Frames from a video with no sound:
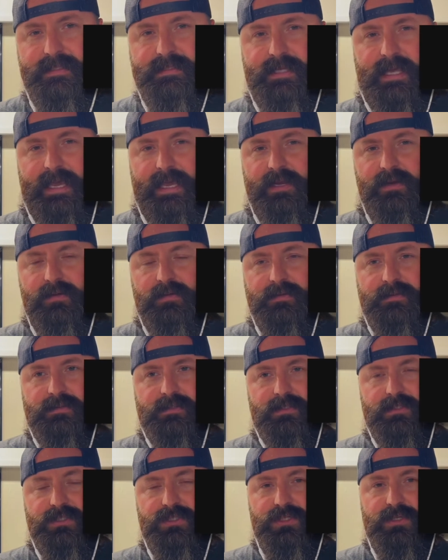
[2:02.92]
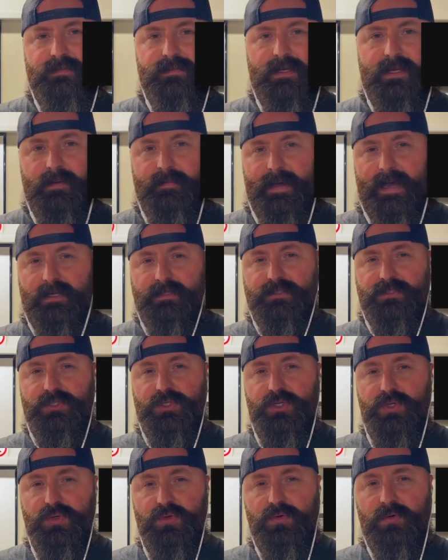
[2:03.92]
candles should be about
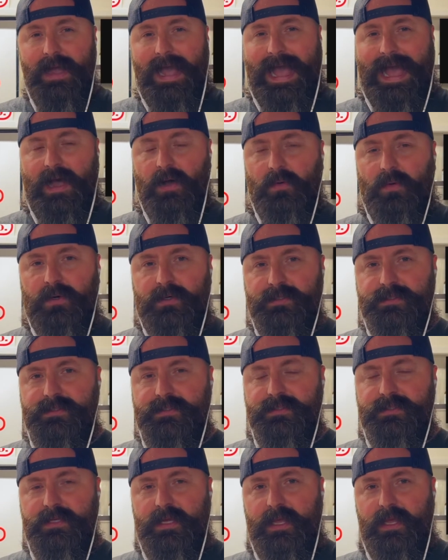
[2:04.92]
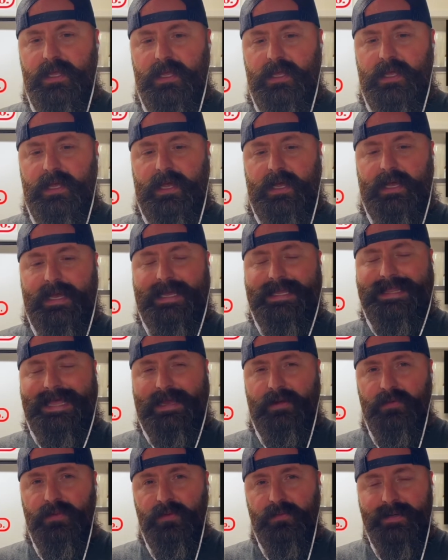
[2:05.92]
2 hours, and
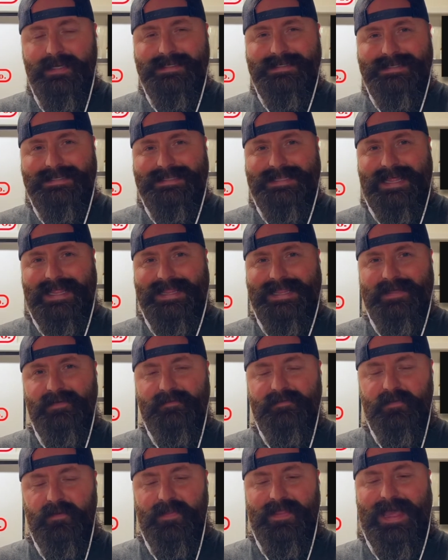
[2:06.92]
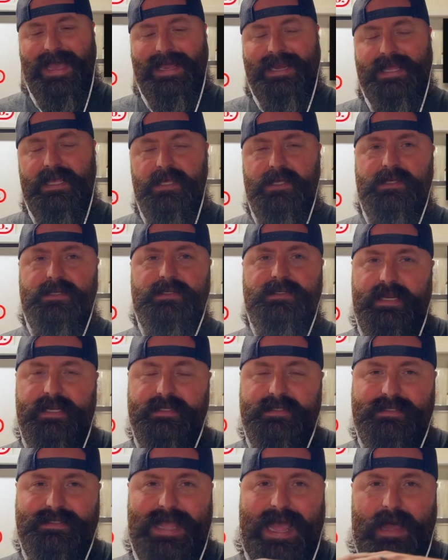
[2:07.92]
the reason for that is
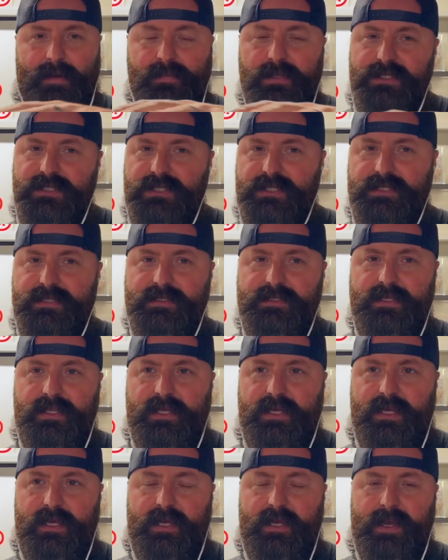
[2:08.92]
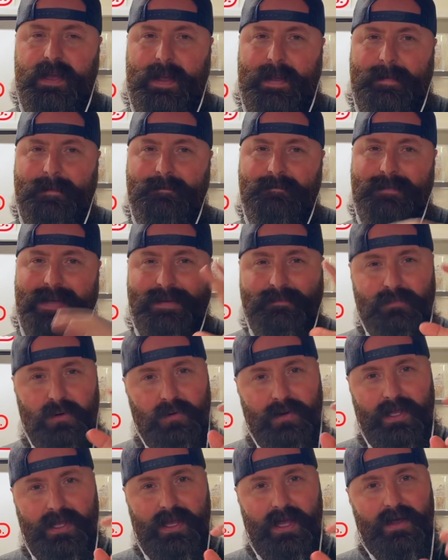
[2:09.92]
establishes the
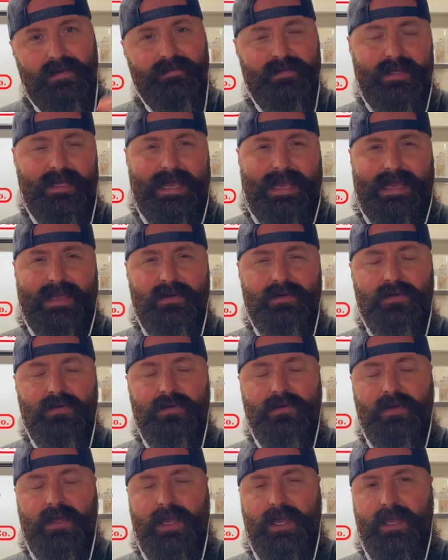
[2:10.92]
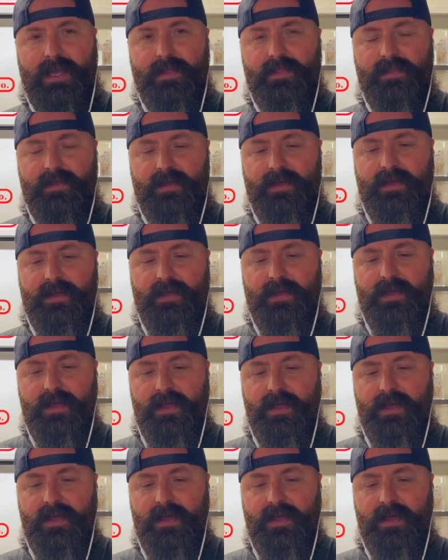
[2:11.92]
memory of the candle and the